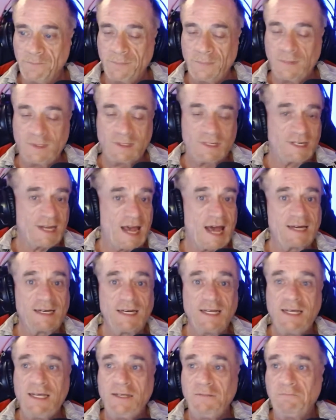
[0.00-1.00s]

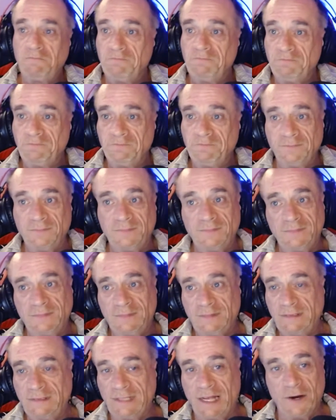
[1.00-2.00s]
Sadly,
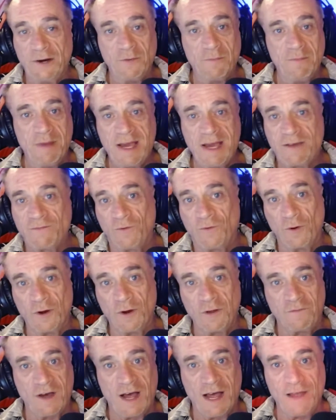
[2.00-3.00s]
they don't make
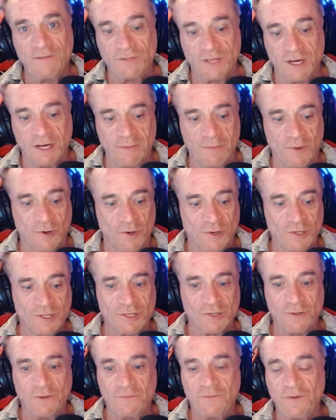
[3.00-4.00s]
45s anymore.
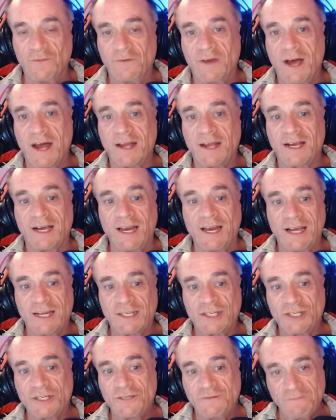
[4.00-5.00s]
So if you've got a
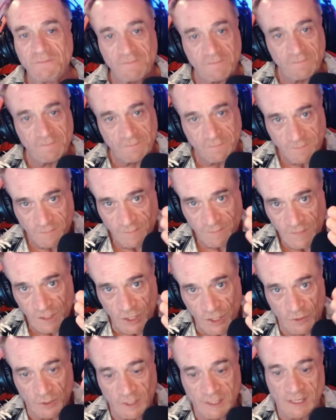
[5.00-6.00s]
collection,
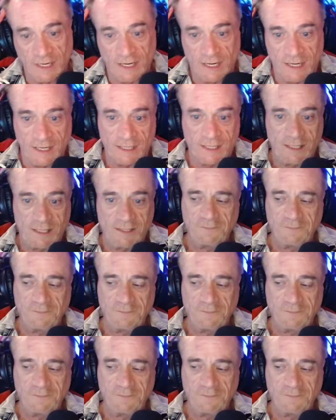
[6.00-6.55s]
you're in luck.